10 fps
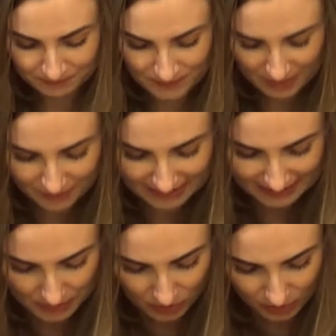I feel like
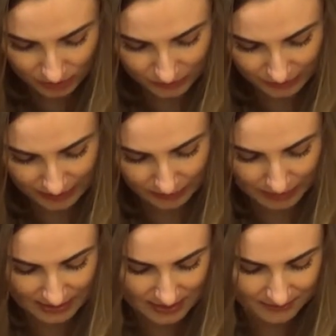I'm all over the
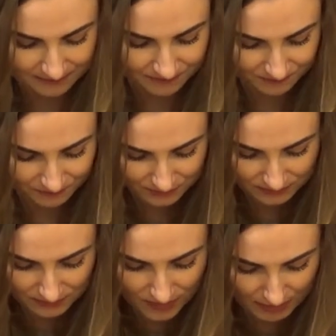place,
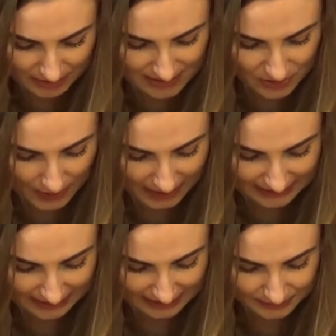but it's quite
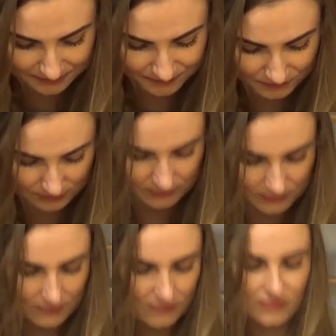late.
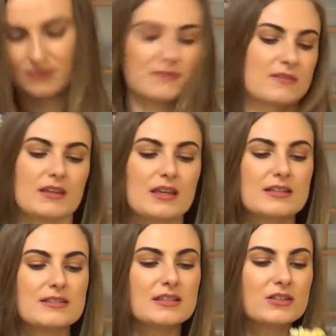It's
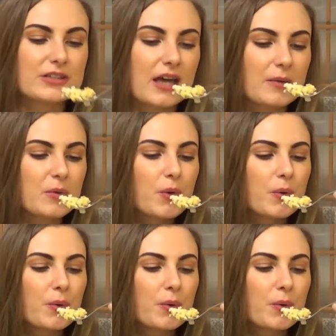dinner time,